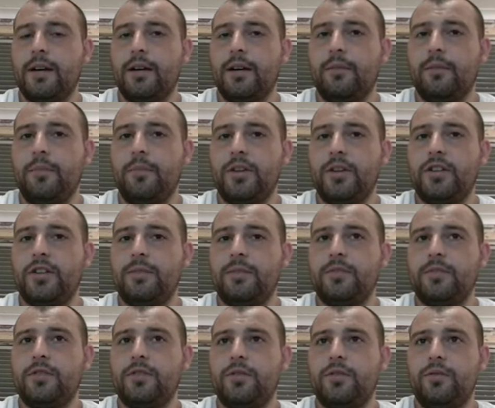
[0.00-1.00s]
bishop
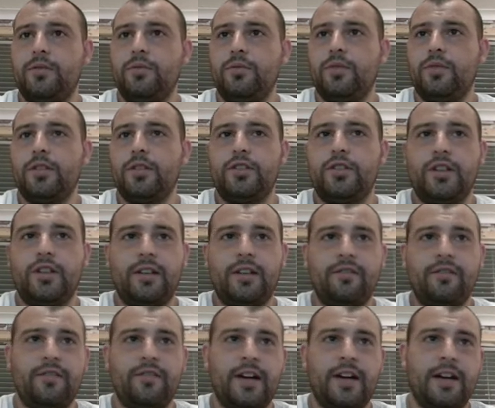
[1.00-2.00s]
to
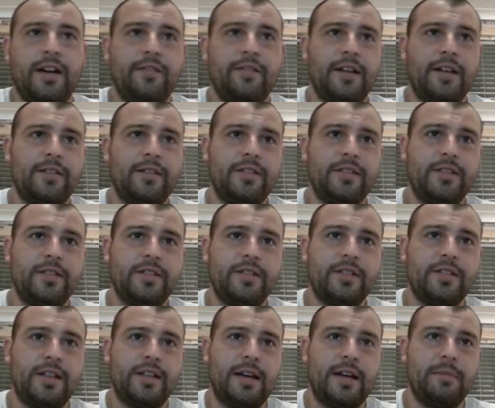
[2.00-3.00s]
g5. Now this is a
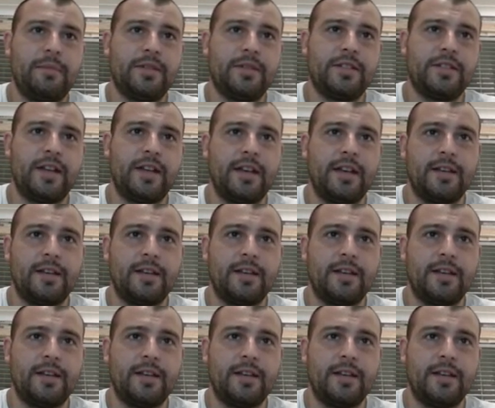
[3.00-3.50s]
slight mistake.